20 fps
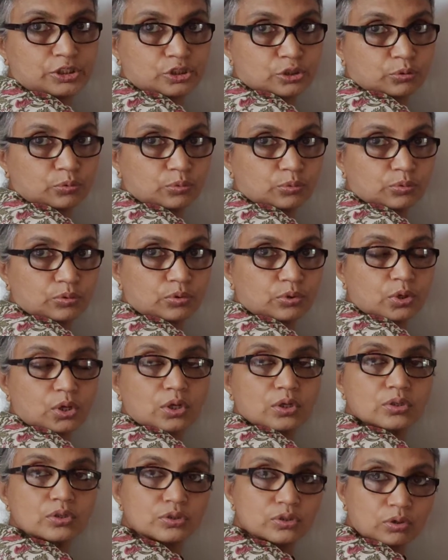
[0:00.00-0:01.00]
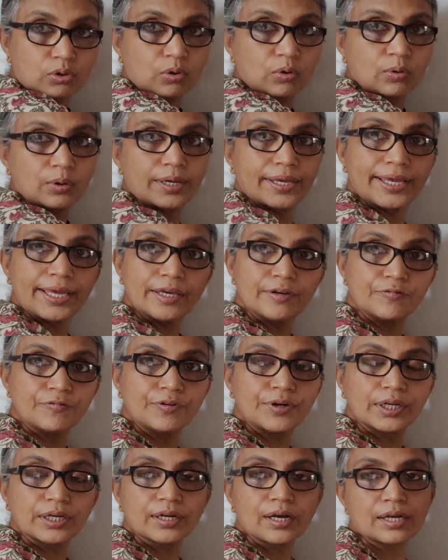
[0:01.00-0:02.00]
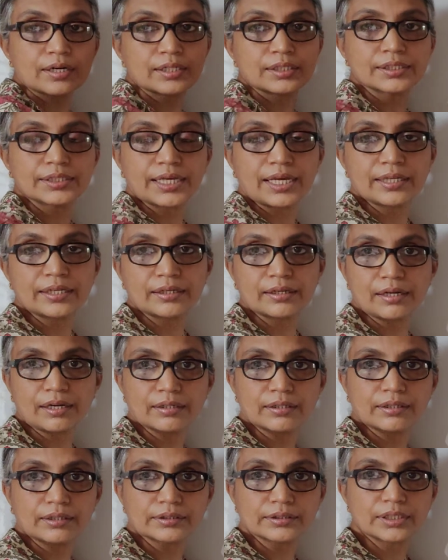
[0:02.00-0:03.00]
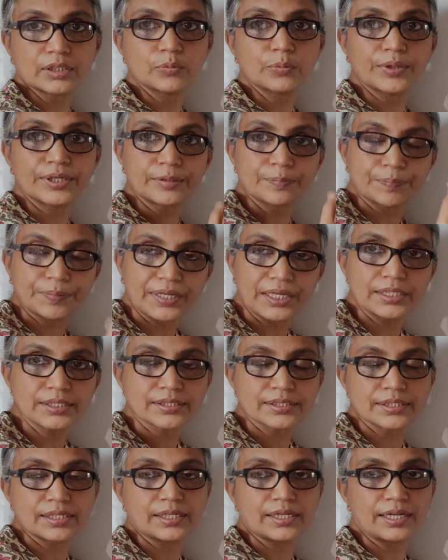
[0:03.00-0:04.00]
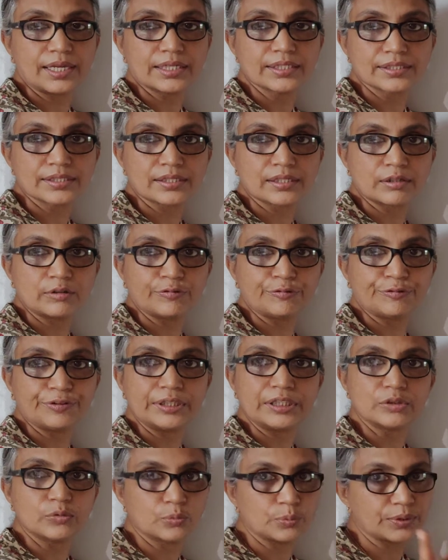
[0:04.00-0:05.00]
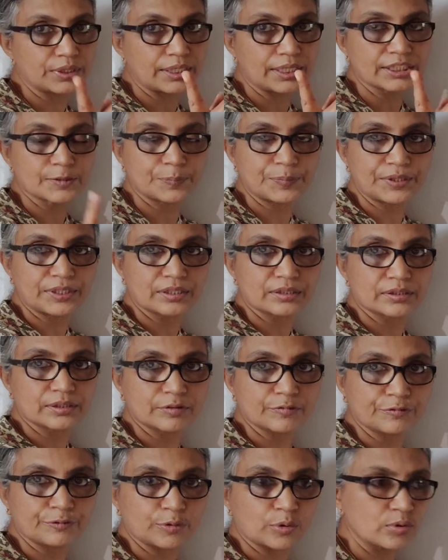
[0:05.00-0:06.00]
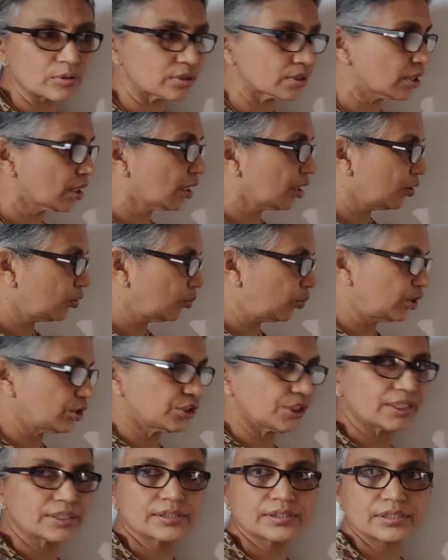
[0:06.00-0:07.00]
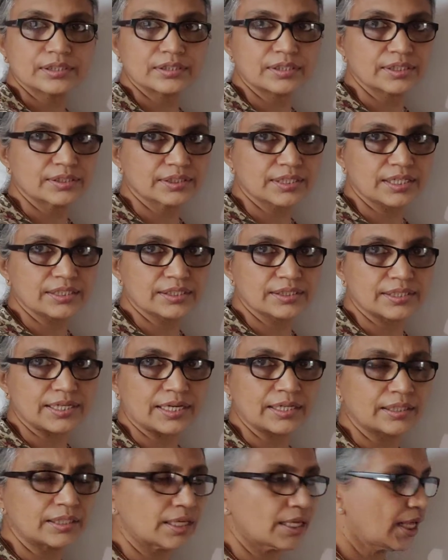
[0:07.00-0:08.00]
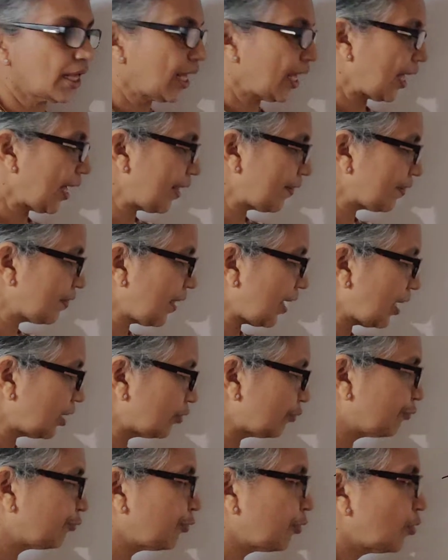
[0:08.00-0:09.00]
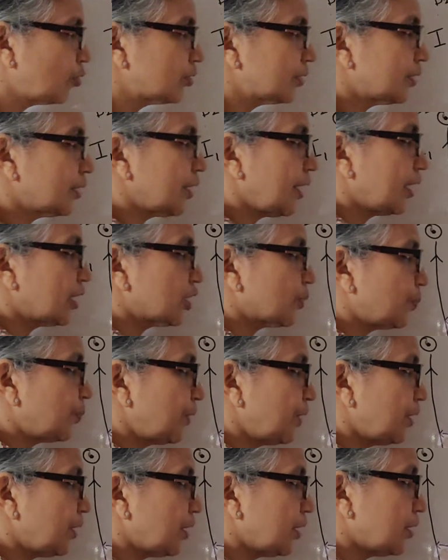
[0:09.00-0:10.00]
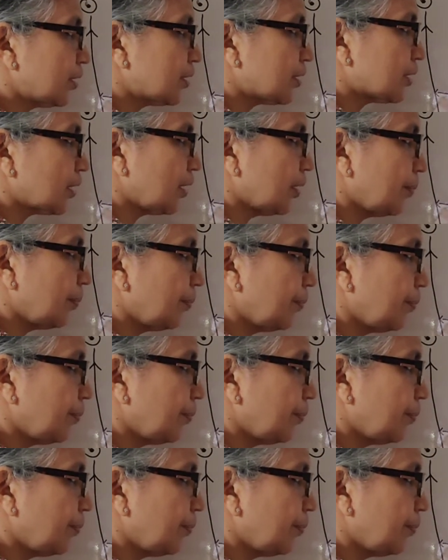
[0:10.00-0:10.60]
B2. So every current carrying conductor when placed in an external field will experience a force. We just discussed that, and that force experienced